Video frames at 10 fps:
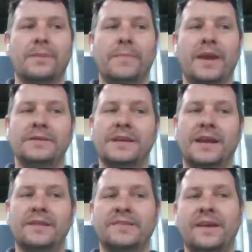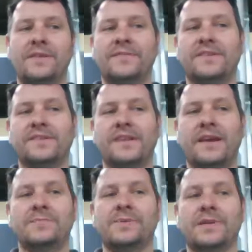maintain safe,
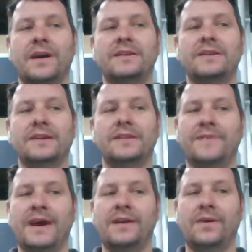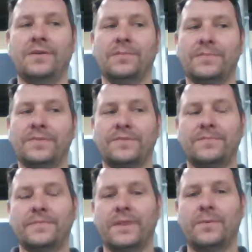sustainable, and dignified homes.
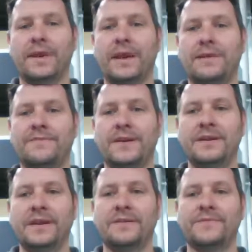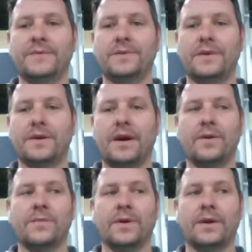We get funding for
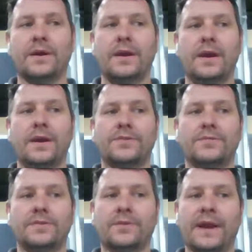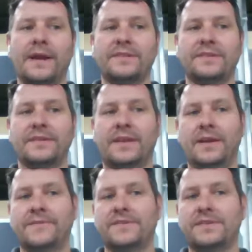our work through grants and
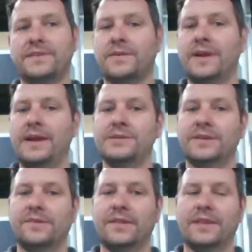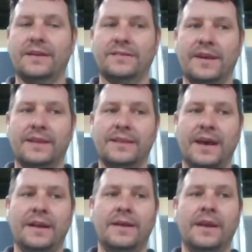gifts and donations and things like
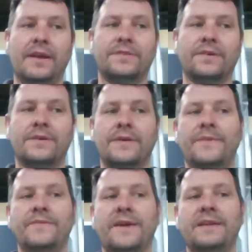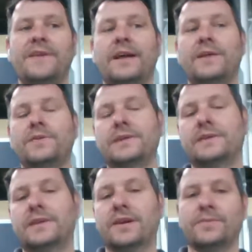that. So if you find value in
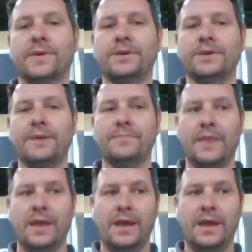tonight's workshop,